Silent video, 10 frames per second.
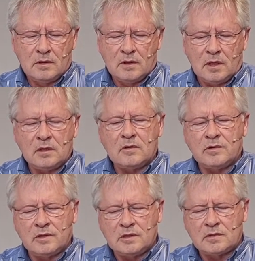
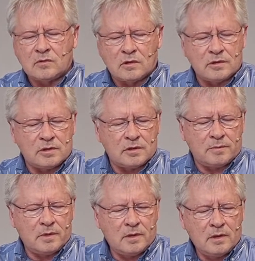increased
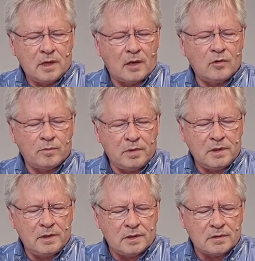worship and
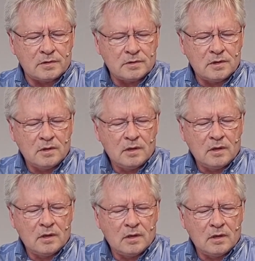obedience
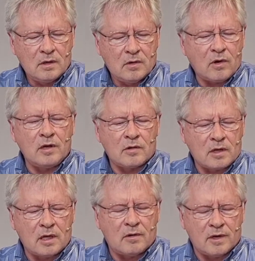greater
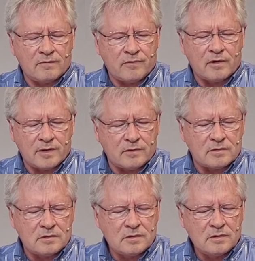caring for
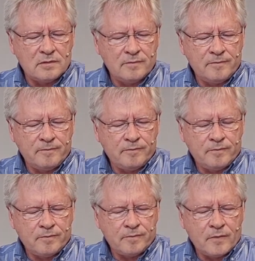others.
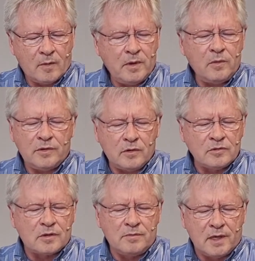Be with
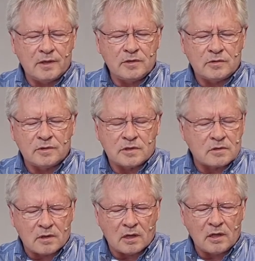those among us who are
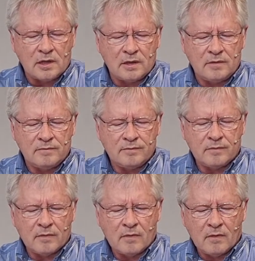struggling
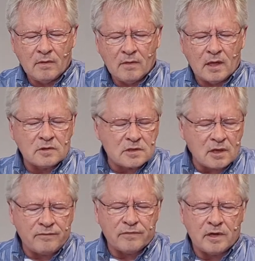and
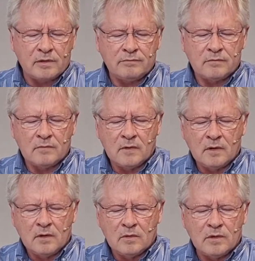suffering
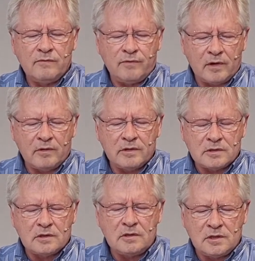with various
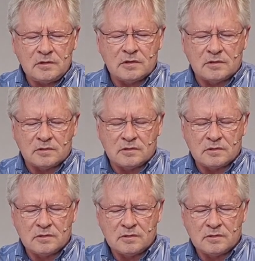conditions.